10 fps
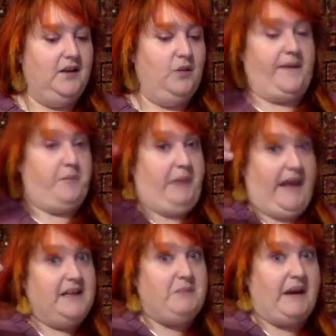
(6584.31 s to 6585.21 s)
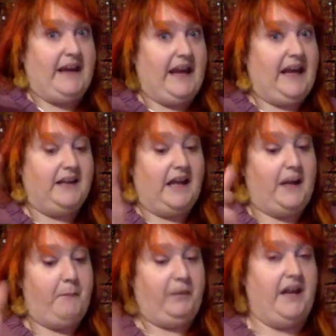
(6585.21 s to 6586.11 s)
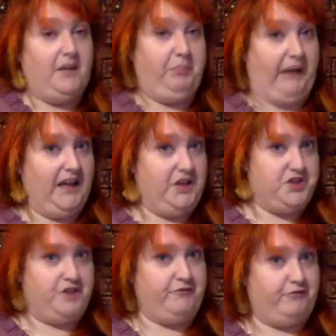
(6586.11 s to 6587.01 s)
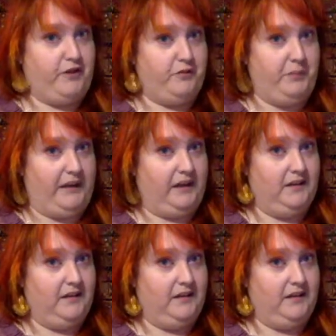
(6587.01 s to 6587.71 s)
with a pen in my hand and a blank page in front of me.